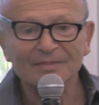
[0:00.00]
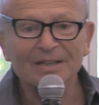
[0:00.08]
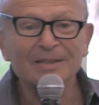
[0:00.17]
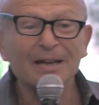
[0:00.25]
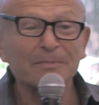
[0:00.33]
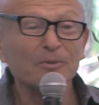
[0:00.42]

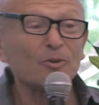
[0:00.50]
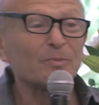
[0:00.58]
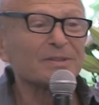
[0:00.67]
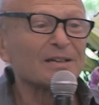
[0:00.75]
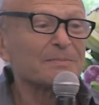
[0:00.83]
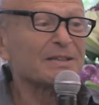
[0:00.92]
In that
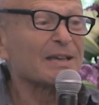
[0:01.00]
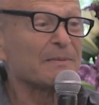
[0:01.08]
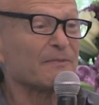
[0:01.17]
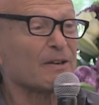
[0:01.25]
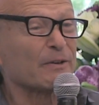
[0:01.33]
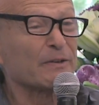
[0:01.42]
moment, I
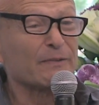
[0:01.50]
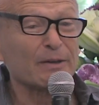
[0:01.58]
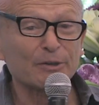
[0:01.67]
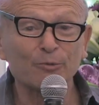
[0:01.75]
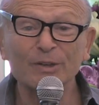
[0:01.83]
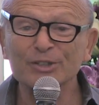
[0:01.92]
became very,
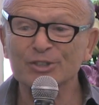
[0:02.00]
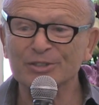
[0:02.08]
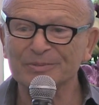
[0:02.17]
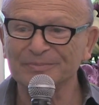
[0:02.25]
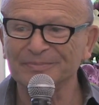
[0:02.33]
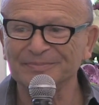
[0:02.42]
very rich.